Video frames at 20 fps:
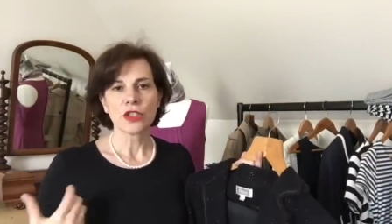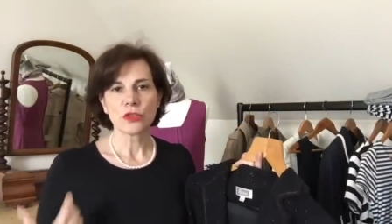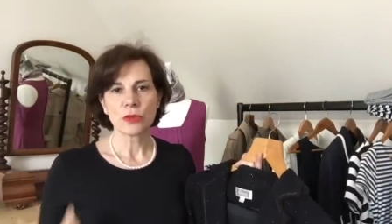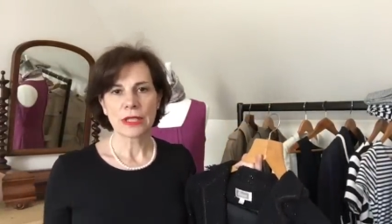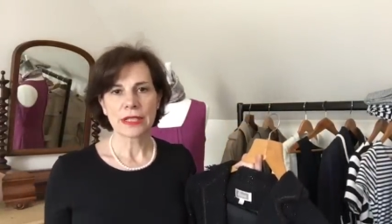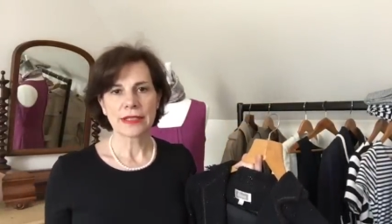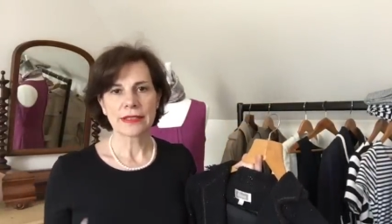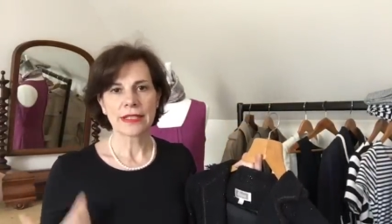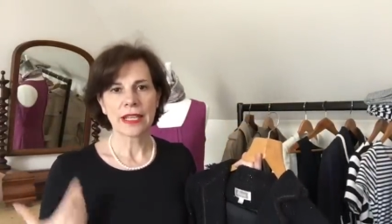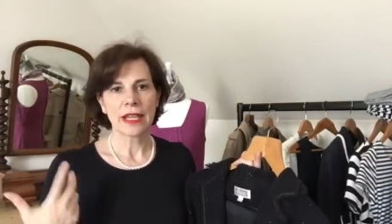
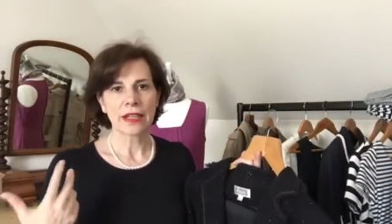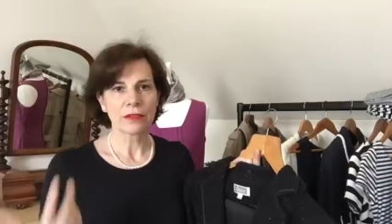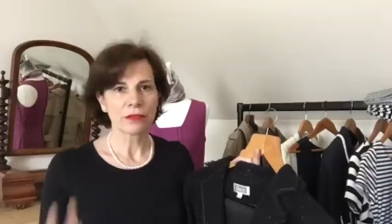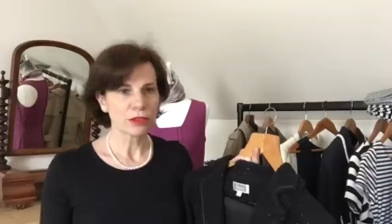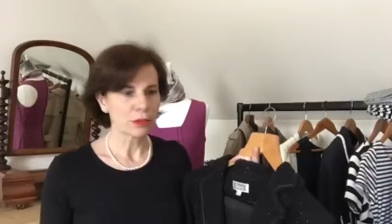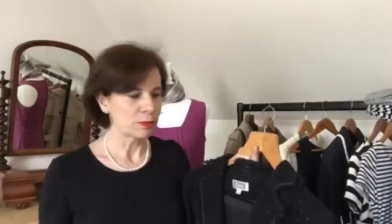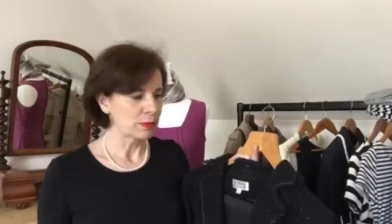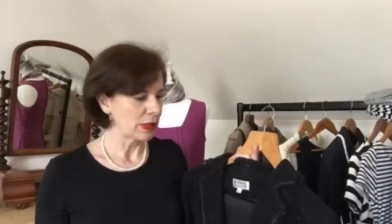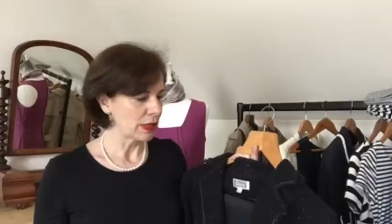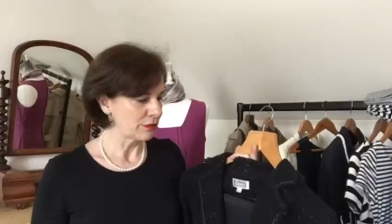dressed down
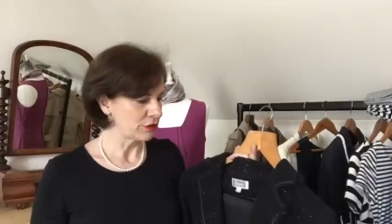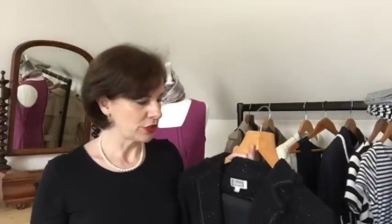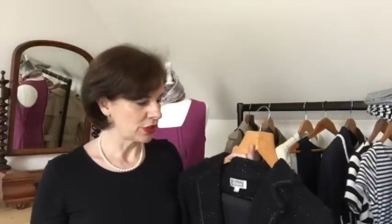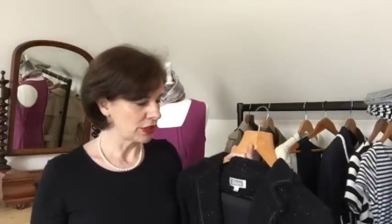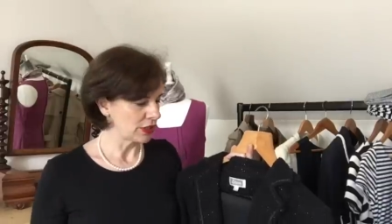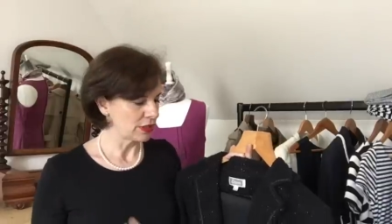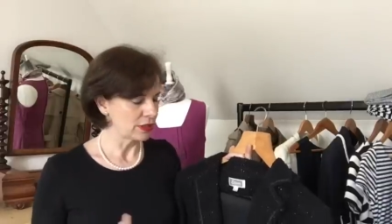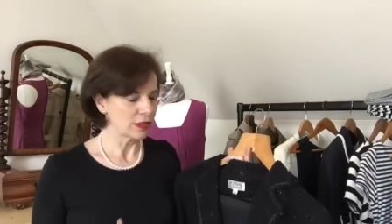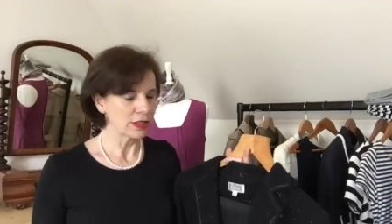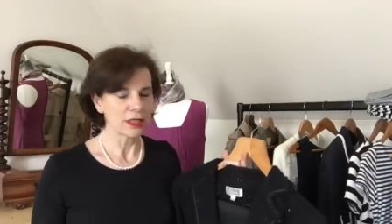with a pair of
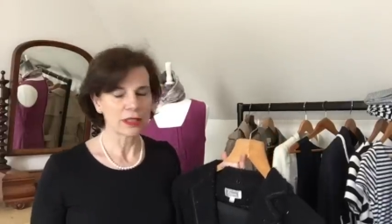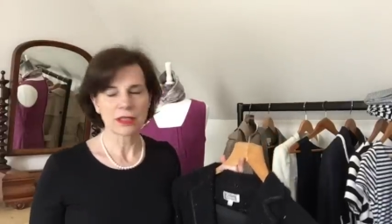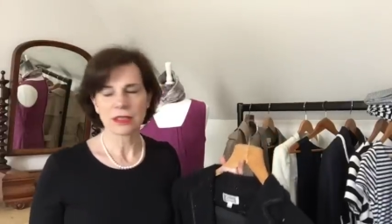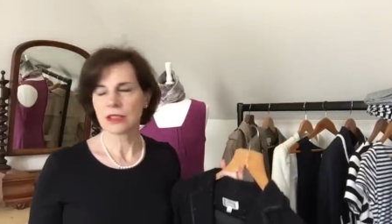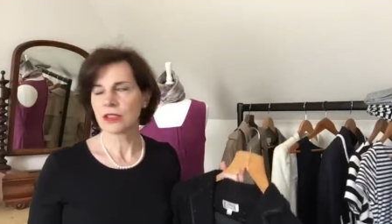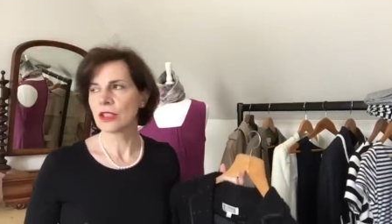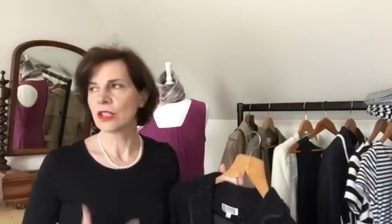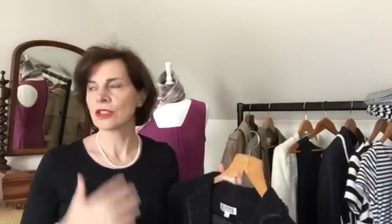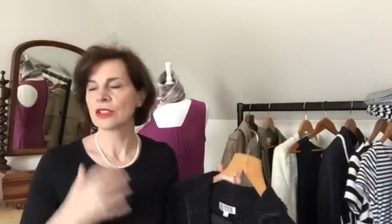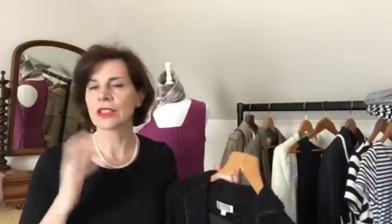jeans. It's
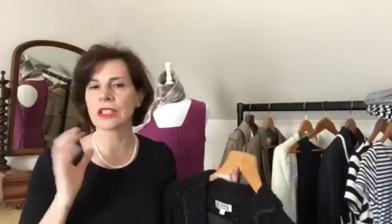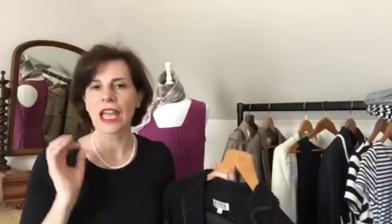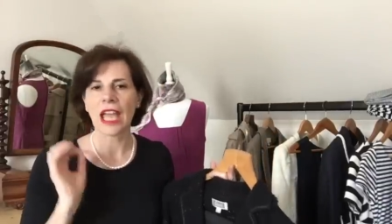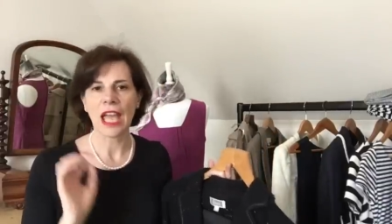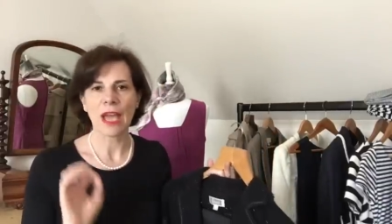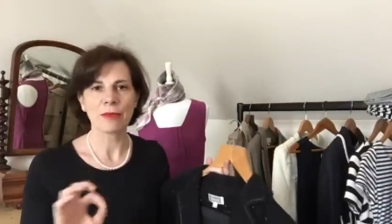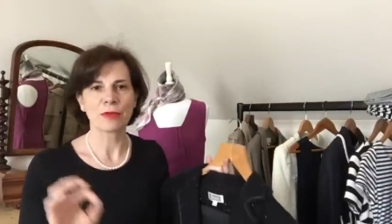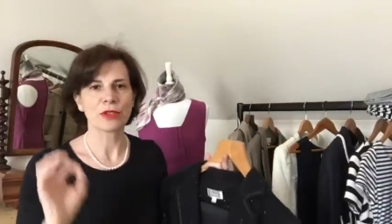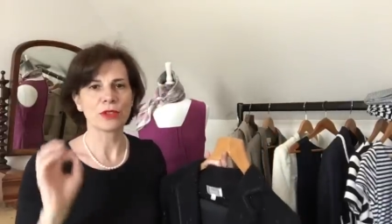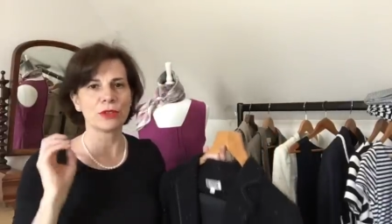just
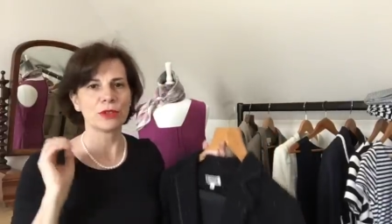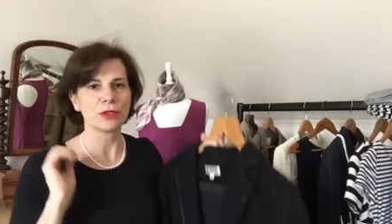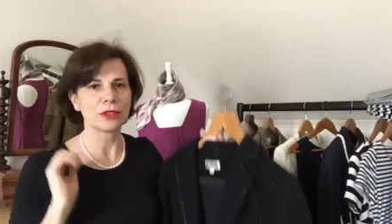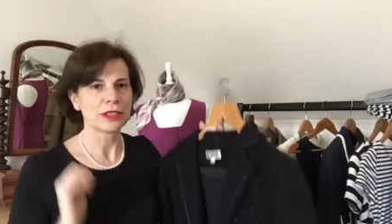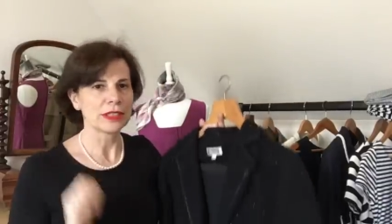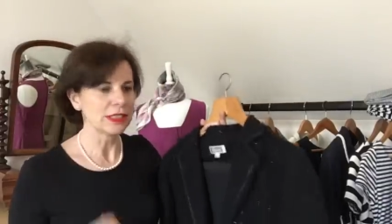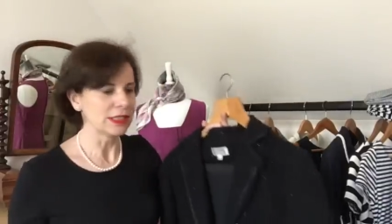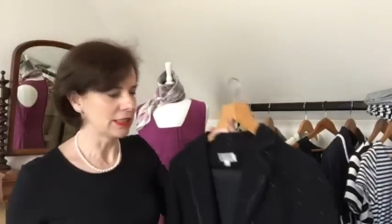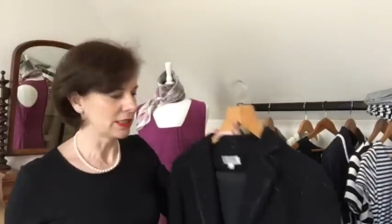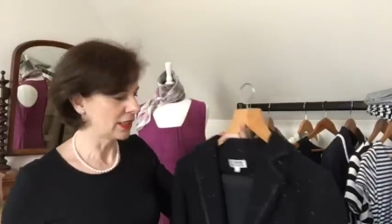
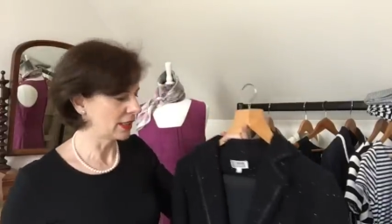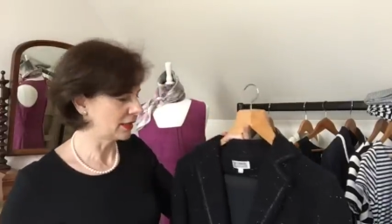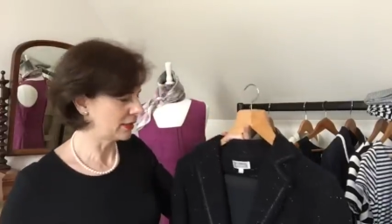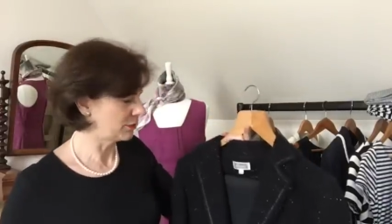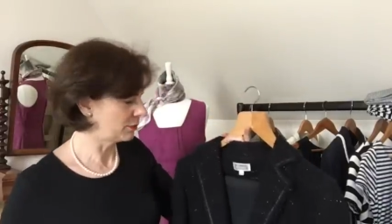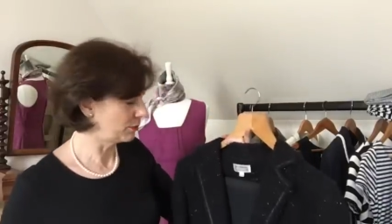absolutely